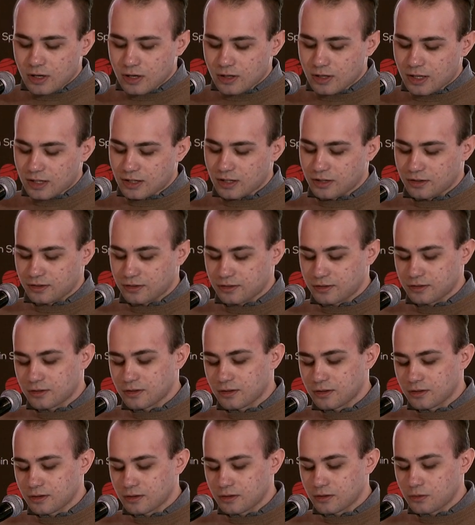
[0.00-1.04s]
That is,
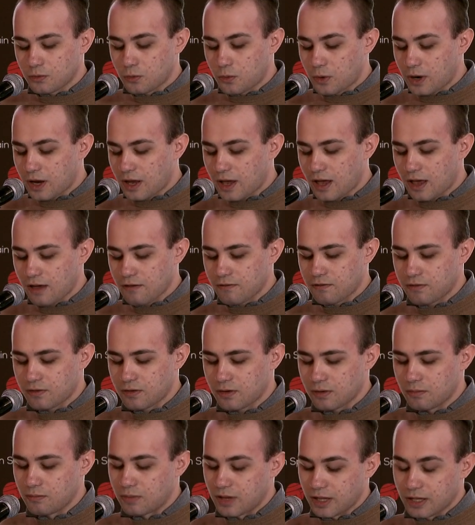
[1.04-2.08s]
we have
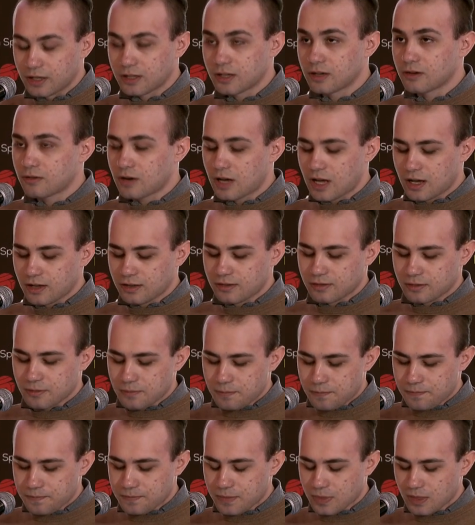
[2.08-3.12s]
blinking lights,
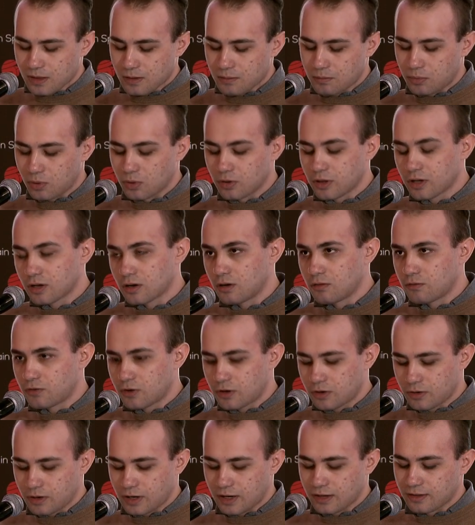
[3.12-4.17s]
pulling
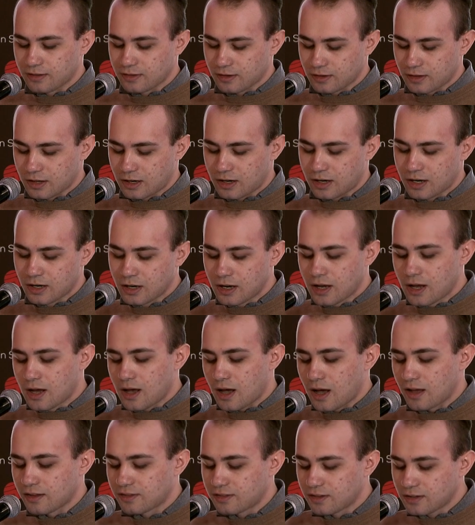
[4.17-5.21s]
over, etc.
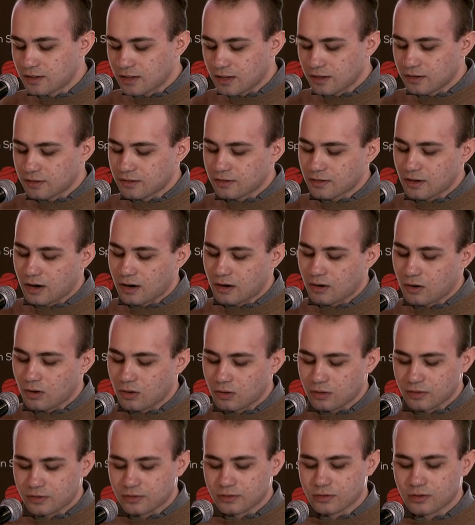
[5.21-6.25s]
Accidents are
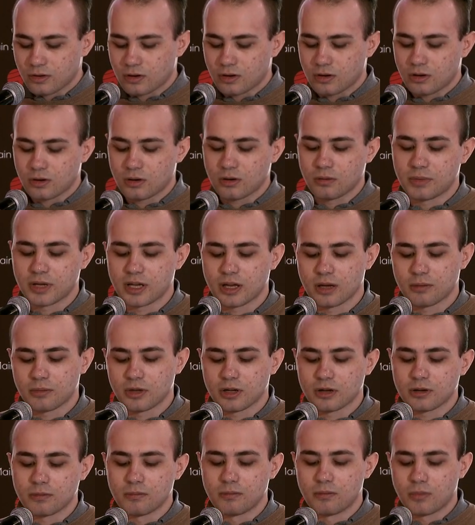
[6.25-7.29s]
also
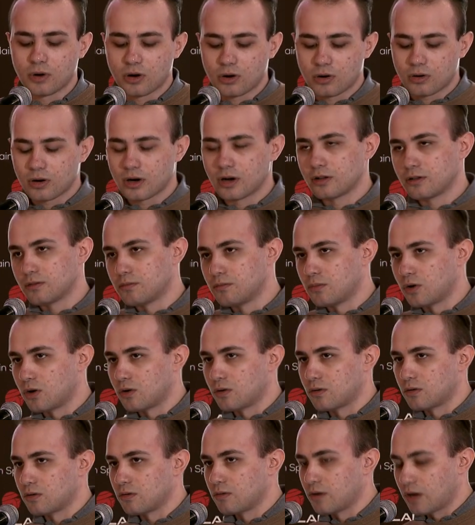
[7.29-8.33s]
becoming more and
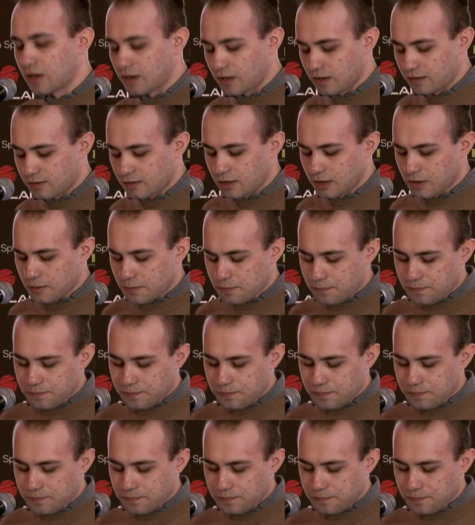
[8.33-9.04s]
more realistic.